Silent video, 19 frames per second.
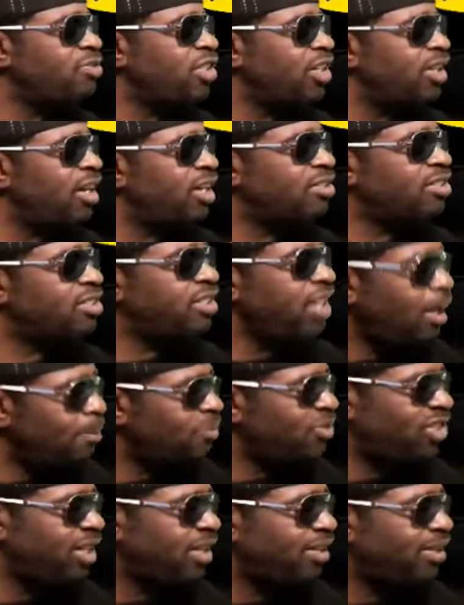to the
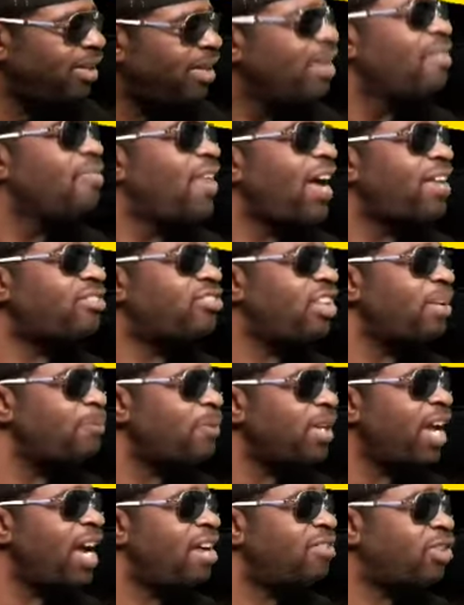assumption that
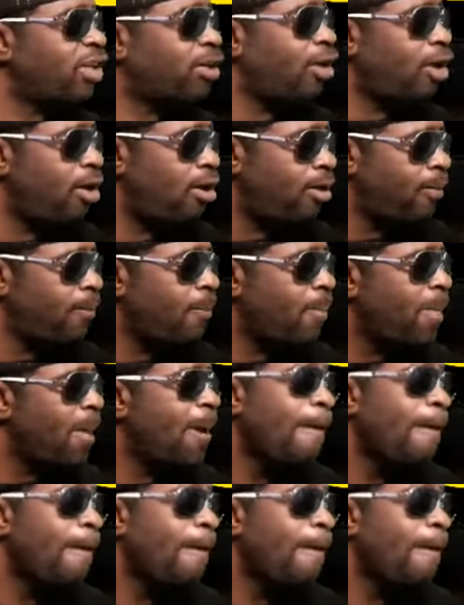something has occurred.